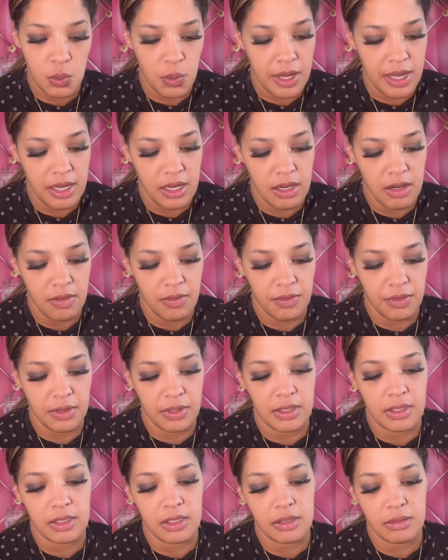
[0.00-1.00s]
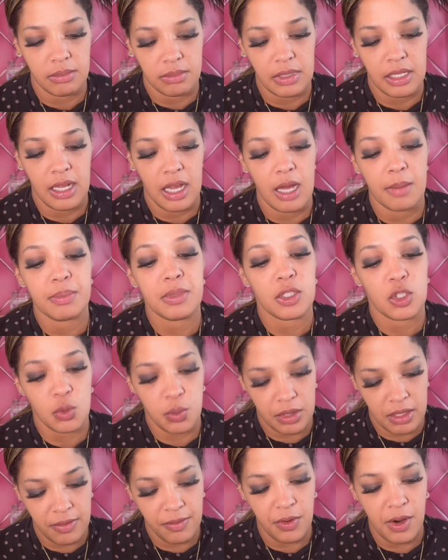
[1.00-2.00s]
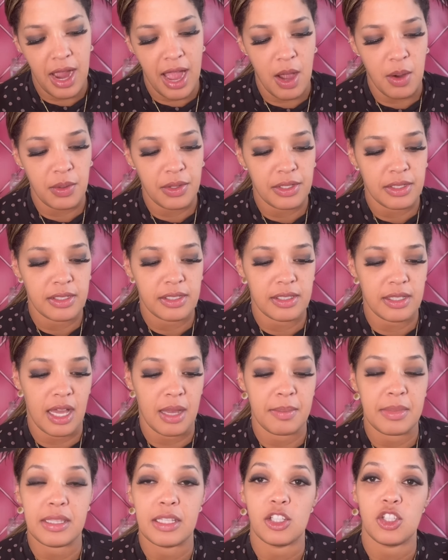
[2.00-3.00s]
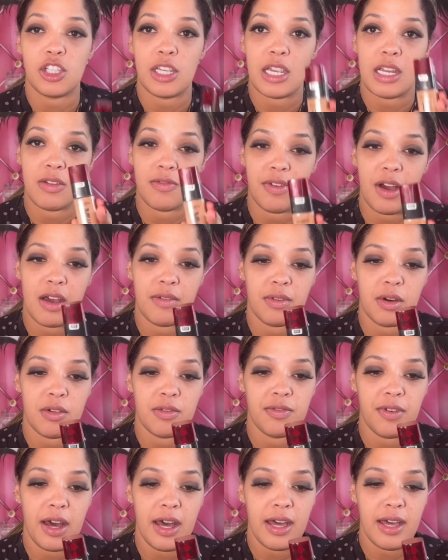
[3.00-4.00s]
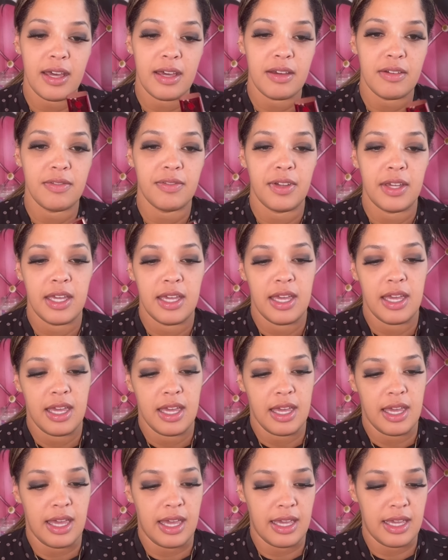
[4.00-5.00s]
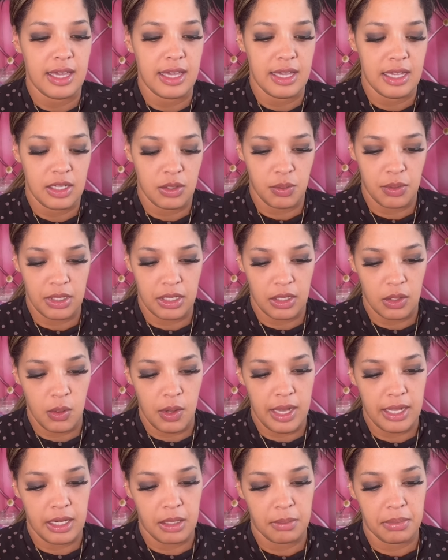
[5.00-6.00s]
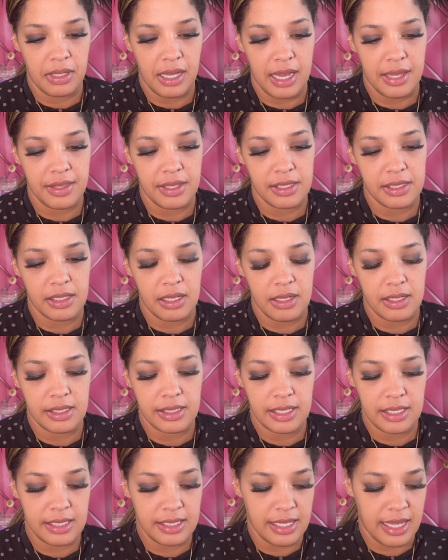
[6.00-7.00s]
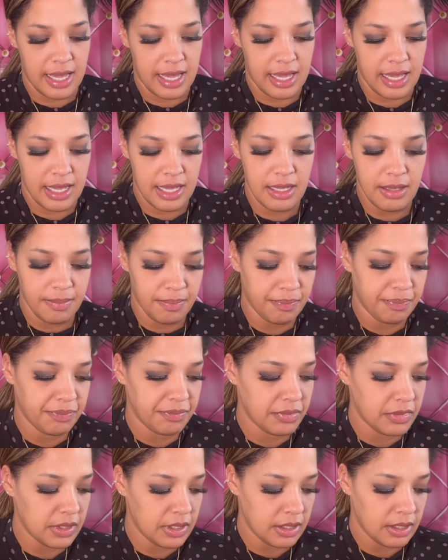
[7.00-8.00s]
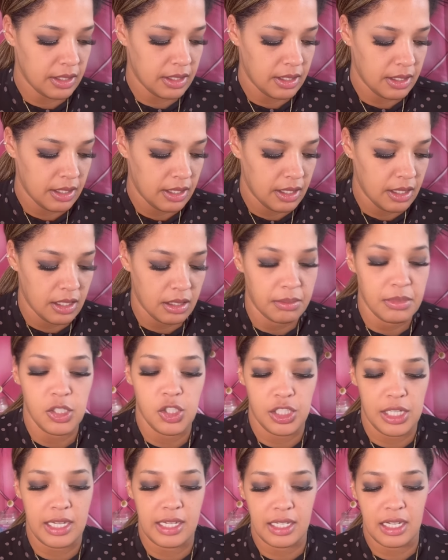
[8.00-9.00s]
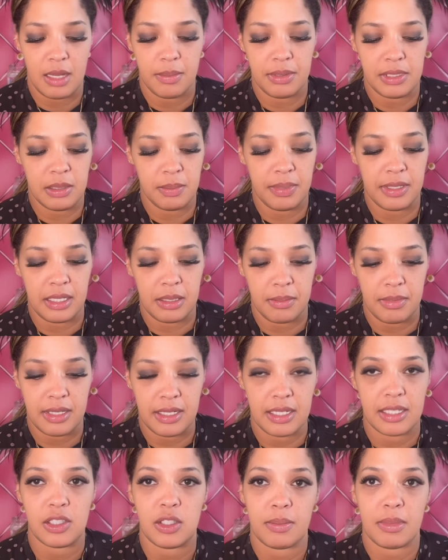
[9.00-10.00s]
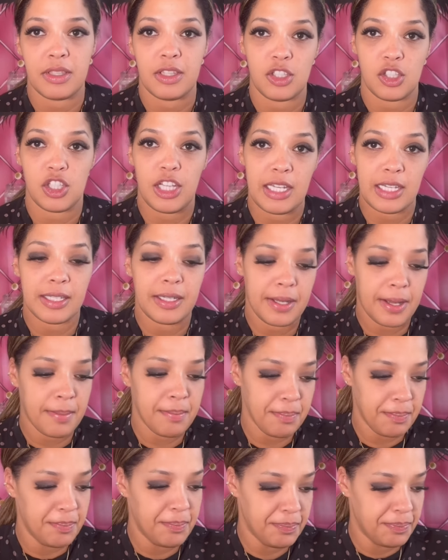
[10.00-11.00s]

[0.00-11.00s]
Wear for up to 24 hours. I'm in the shade 505, and we're gonna go ahead and apply this on today. Let me shake it up. It's been a minute, so I'm gonna have to shake it up.